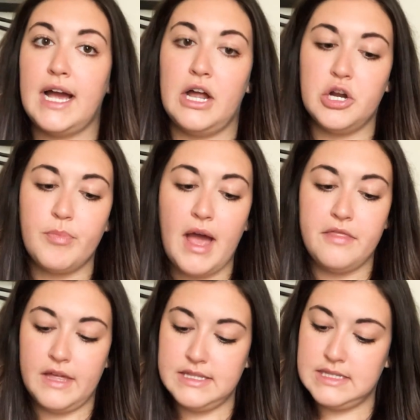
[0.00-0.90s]
check on your
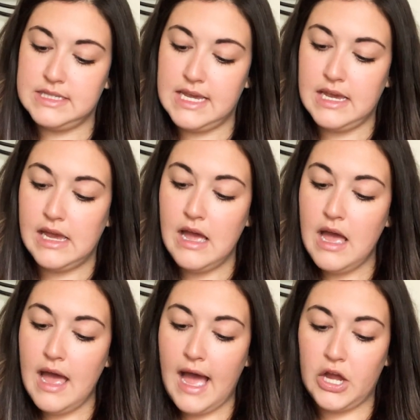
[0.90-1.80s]
breath and see
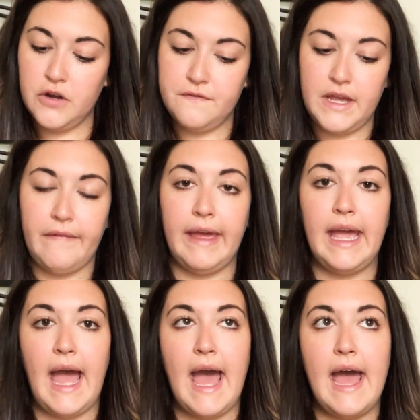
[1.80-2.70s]
how you're
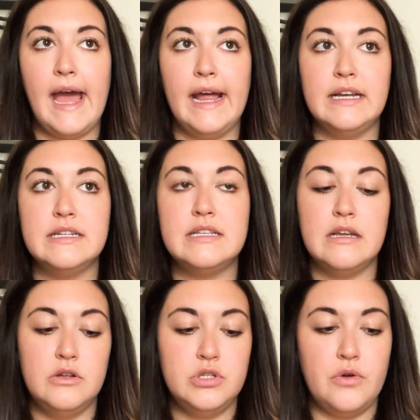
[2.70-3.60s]
feeling and
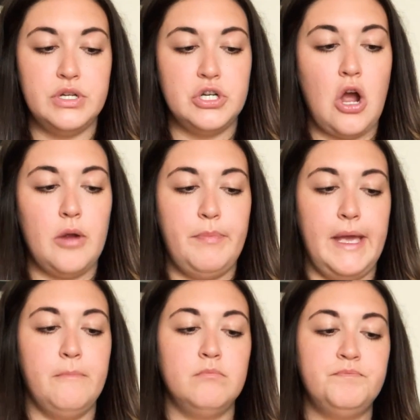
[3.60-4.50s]
notice your
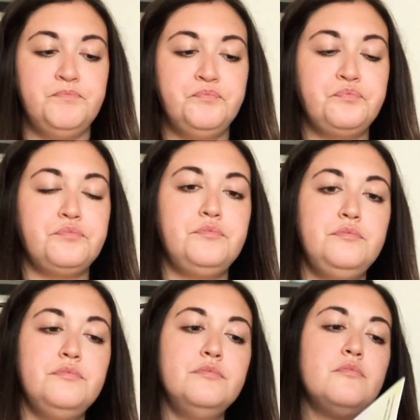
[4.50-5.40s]
heartbeat.
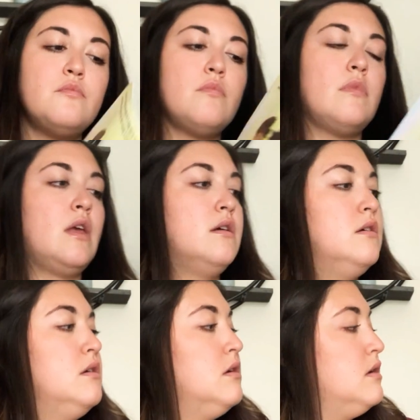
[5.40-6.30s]
It
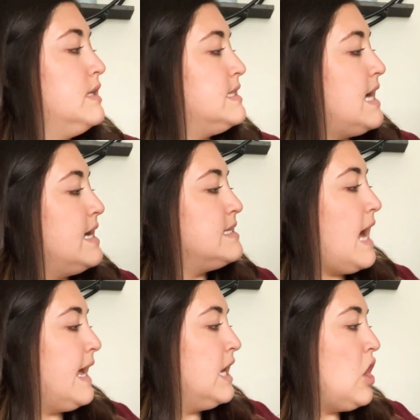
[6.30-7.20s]
says,
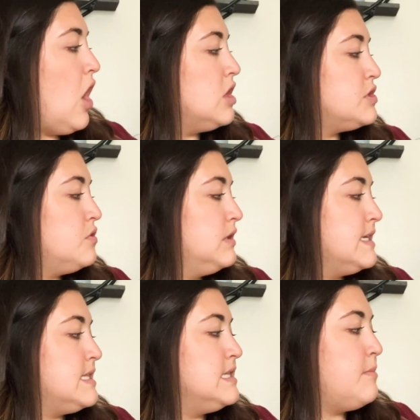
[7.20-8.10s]
I can also
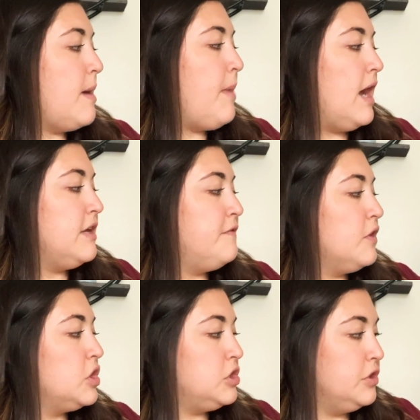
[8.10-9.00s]
listen to my body
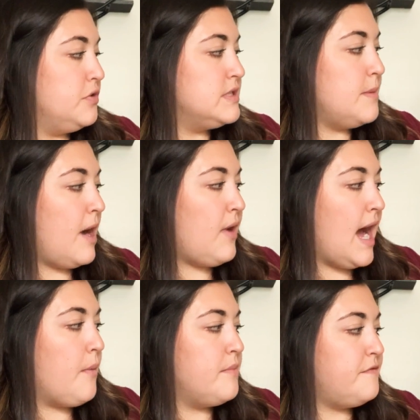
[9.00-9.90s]
for clues about
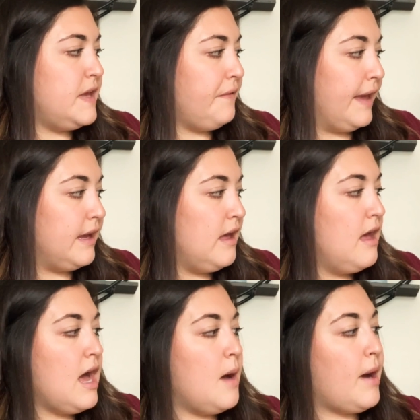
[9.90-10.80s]
how I'm feeling,
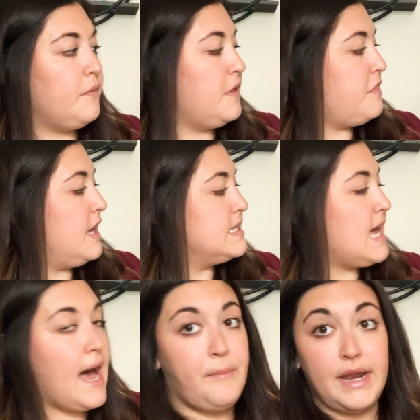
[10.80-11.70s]
about the things
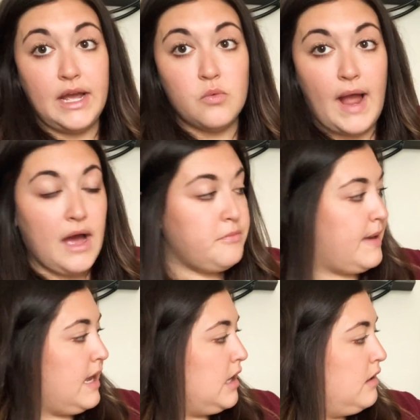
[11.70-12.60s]
happening around
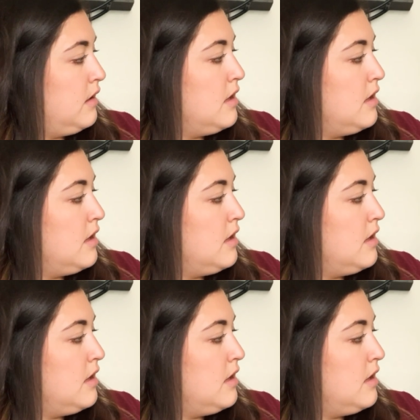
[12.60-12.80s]
me.